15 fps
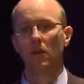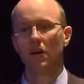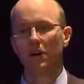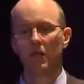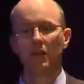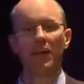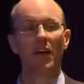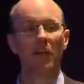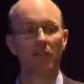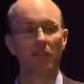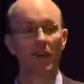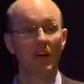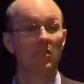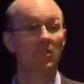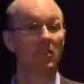I think the answer to
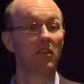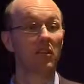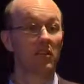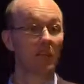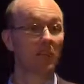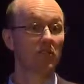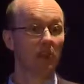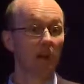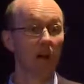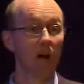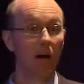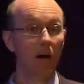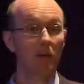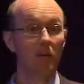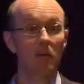that is that yes, there
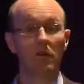are.